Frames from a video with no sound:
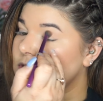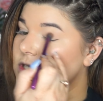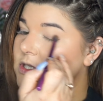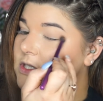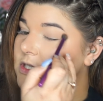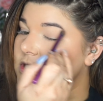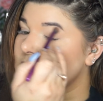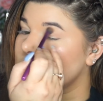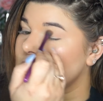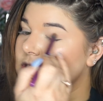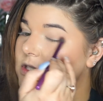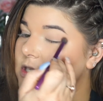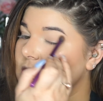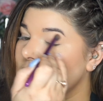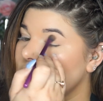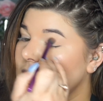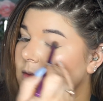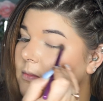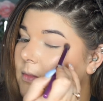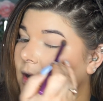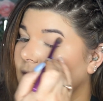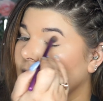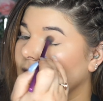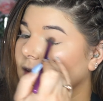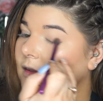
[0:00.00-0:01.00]
just
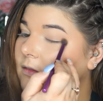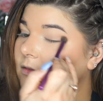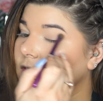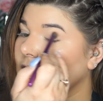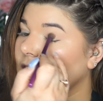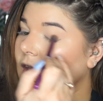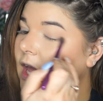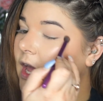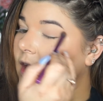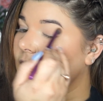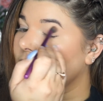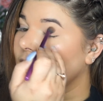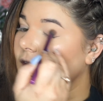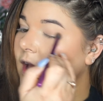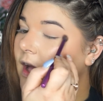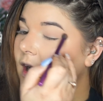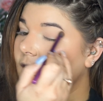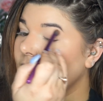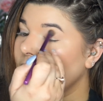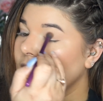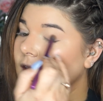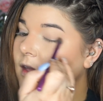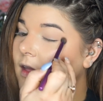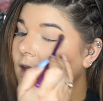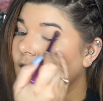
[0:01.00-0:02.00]
in my living
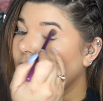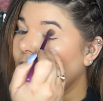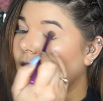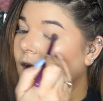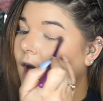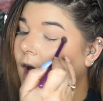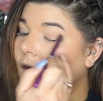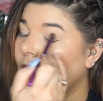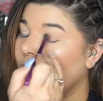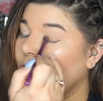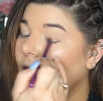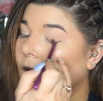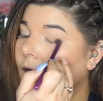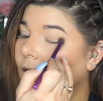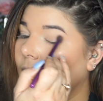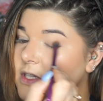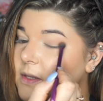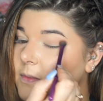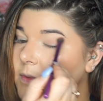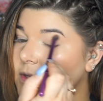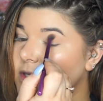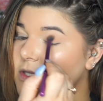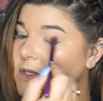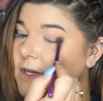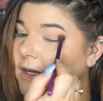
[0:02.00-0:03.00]
area.
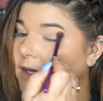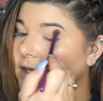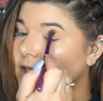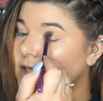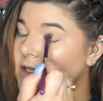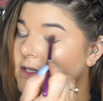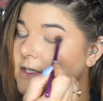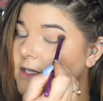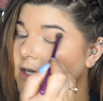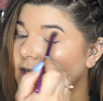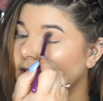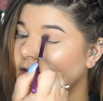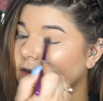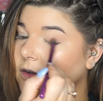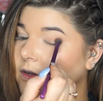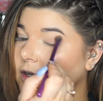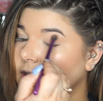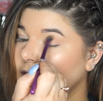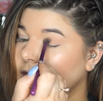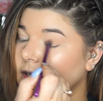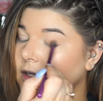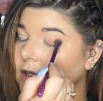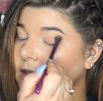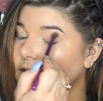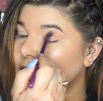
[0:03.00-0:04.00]
Something so I can sit on
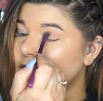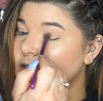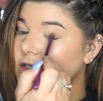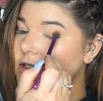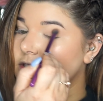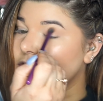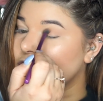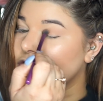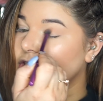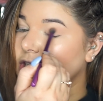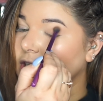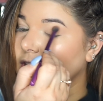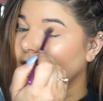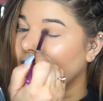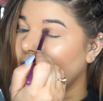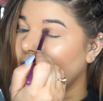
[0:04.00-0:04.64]
and just chill